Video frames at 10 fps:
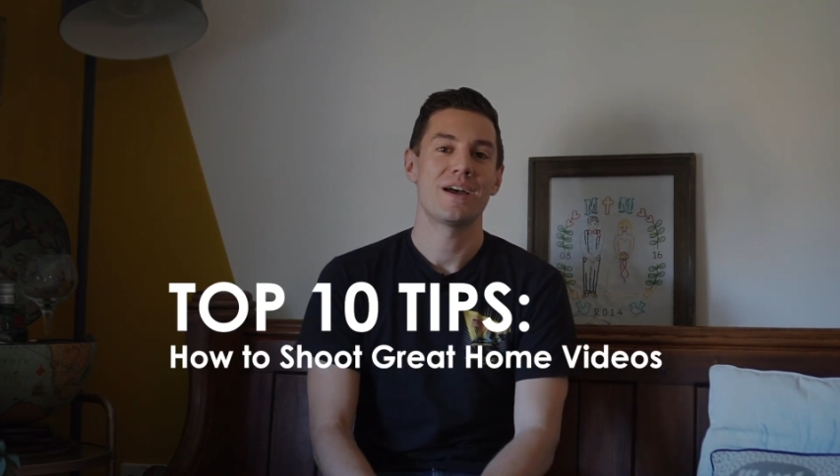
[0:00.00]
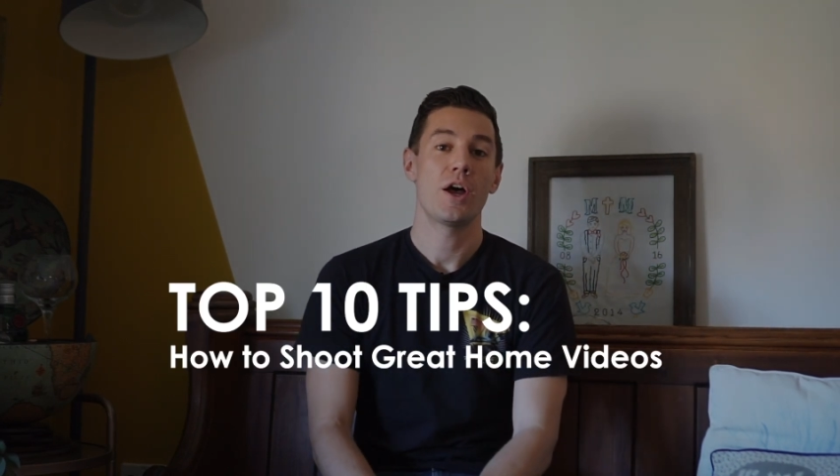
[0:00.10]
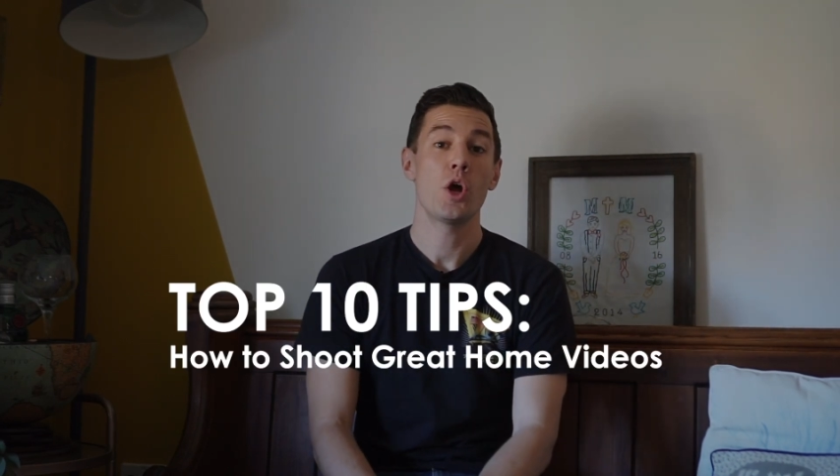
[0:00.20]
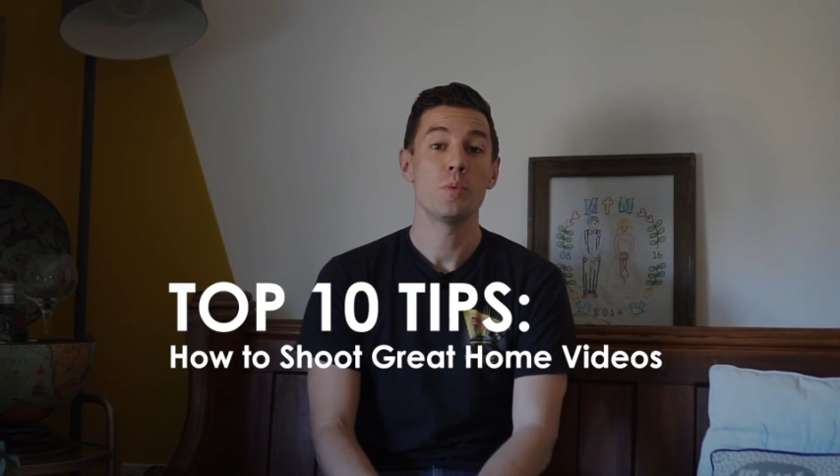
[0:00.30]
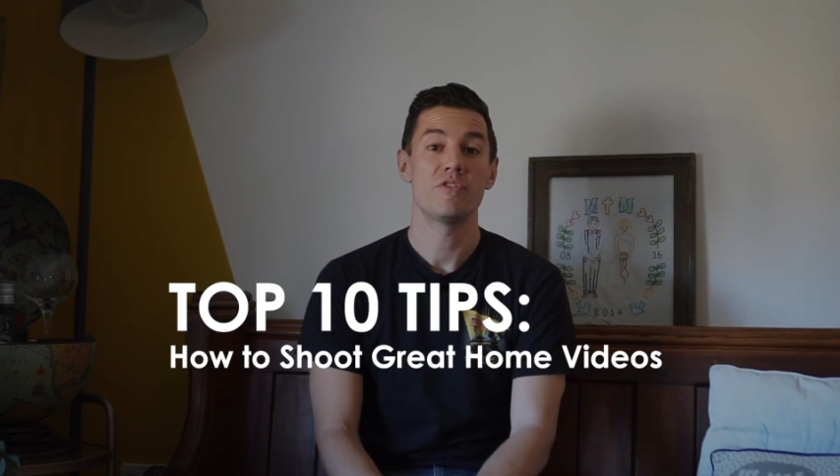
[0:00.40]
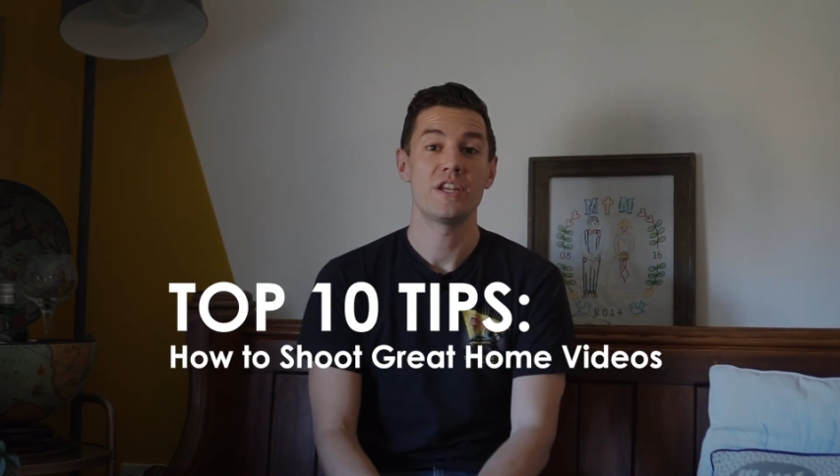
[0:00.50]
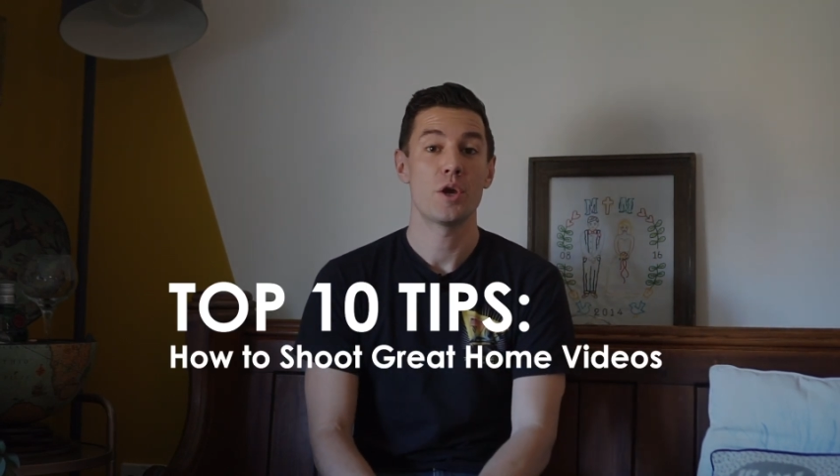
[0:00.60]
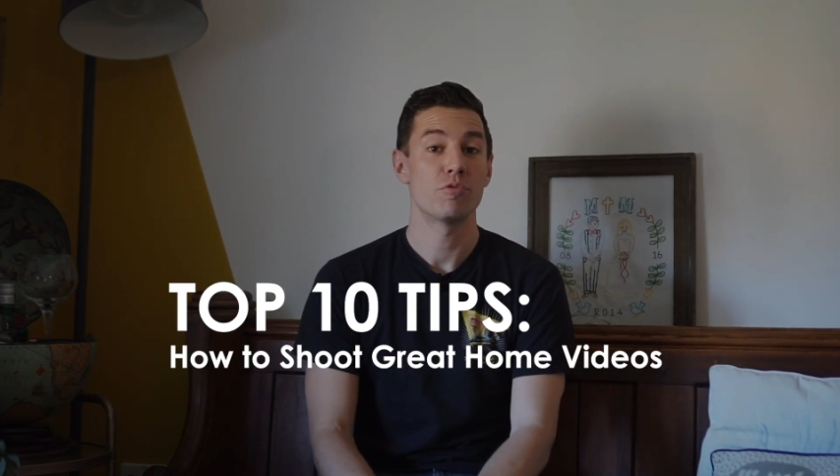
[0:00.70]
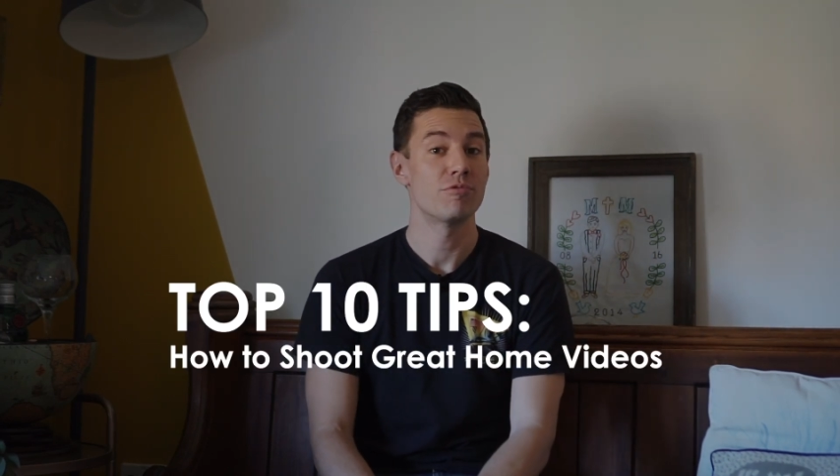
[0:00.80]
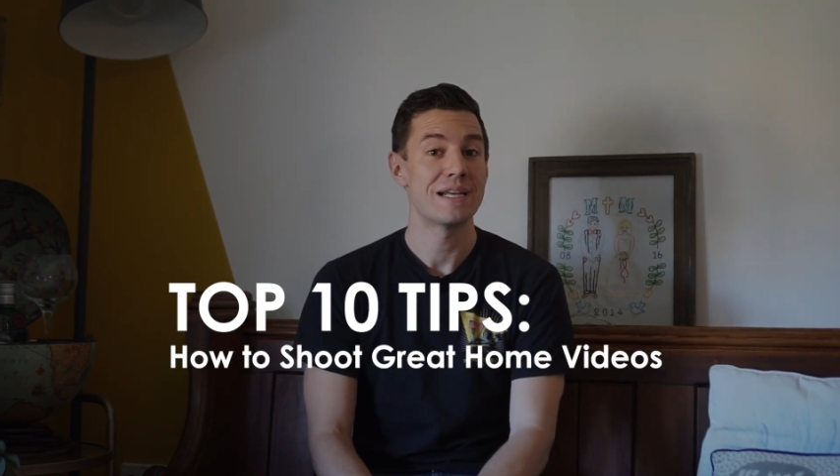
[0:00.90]
home
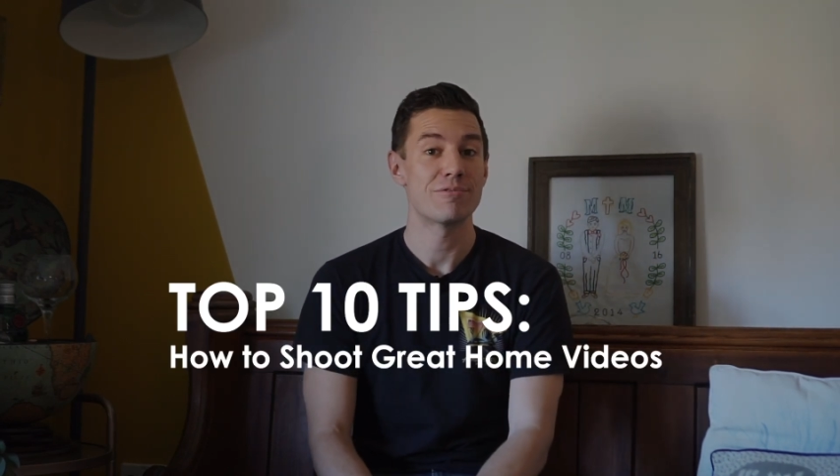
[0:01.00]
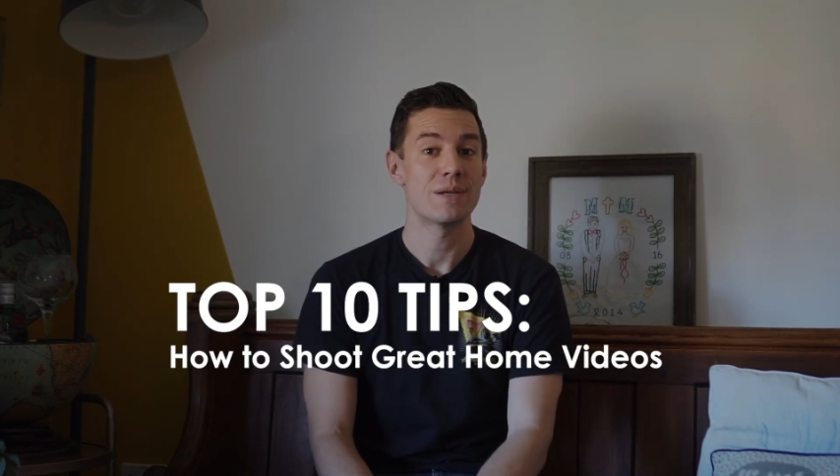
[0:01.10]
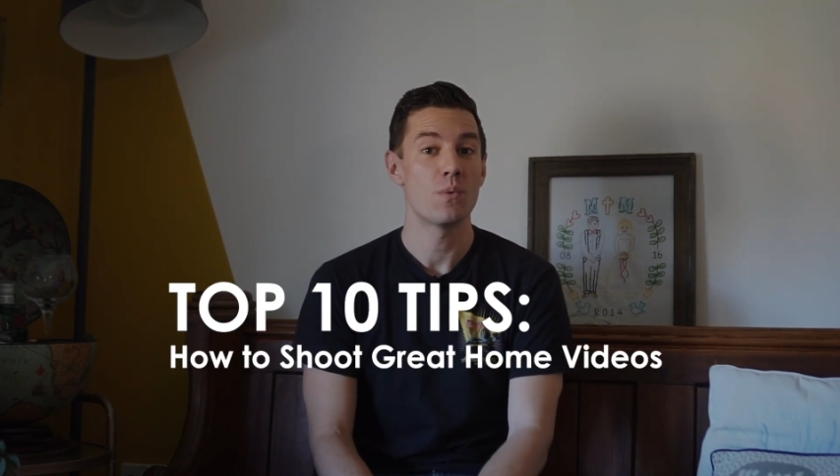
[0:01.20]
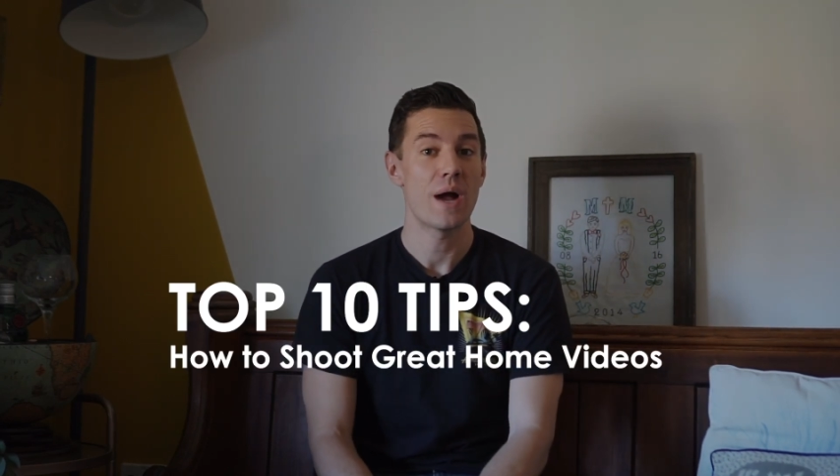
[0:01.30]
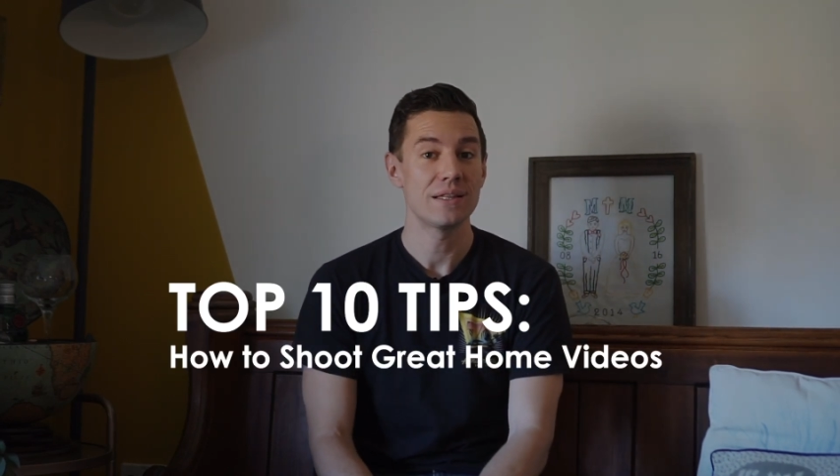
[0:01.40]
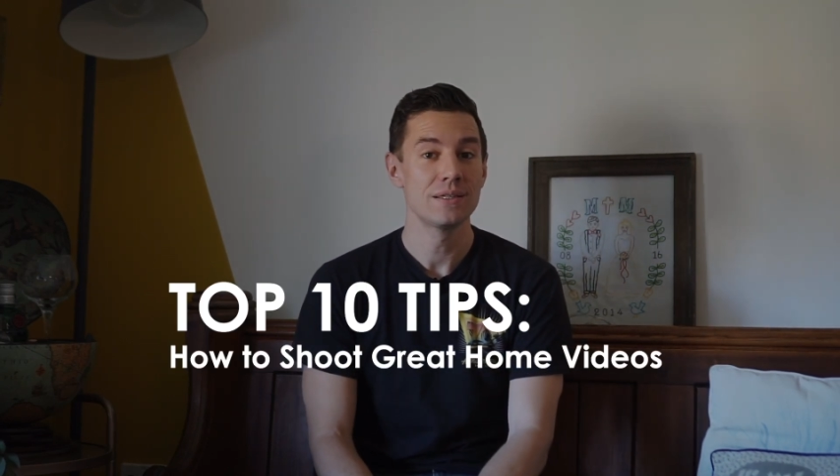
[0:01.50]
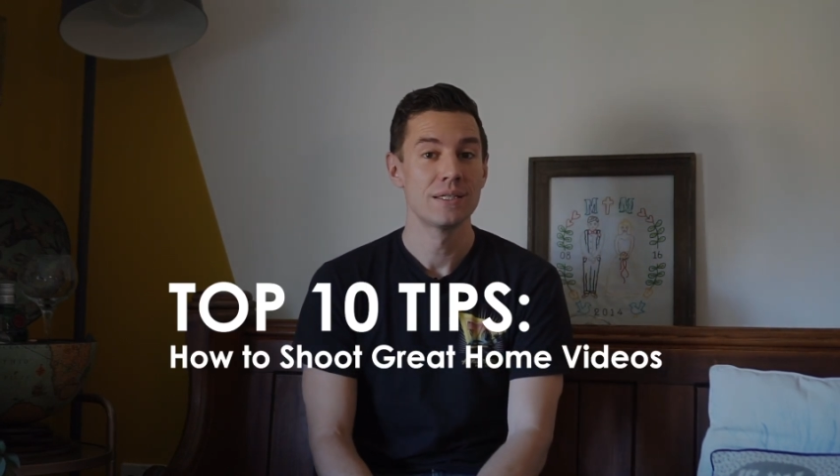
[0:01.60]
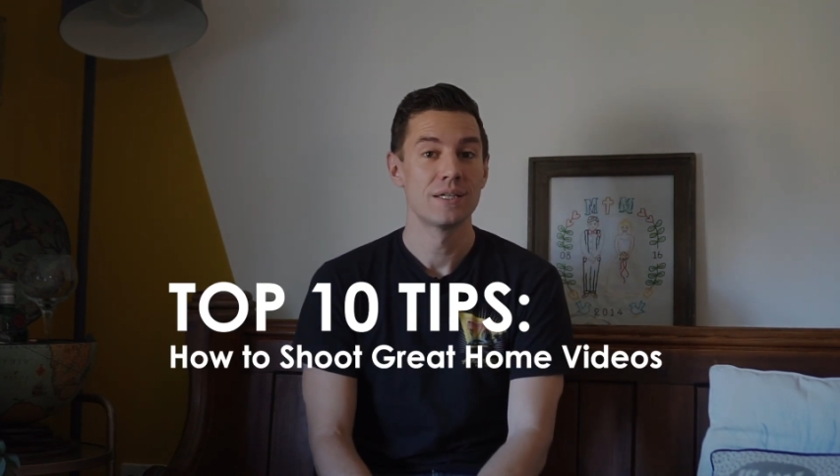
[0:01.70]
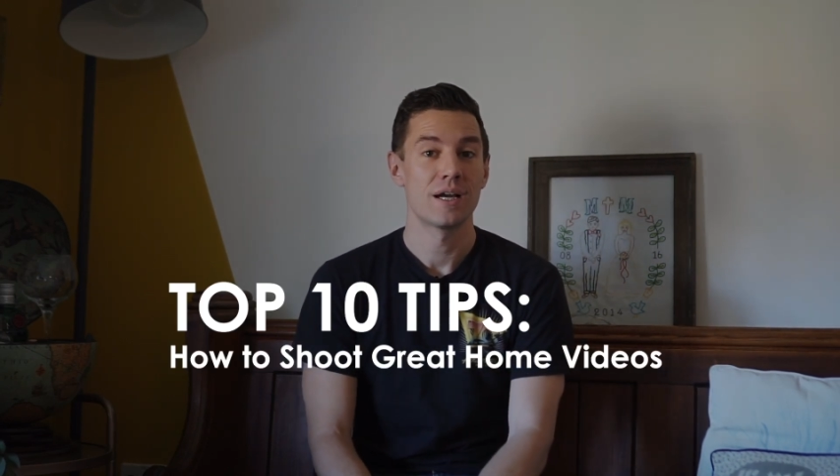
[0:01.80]
video really well.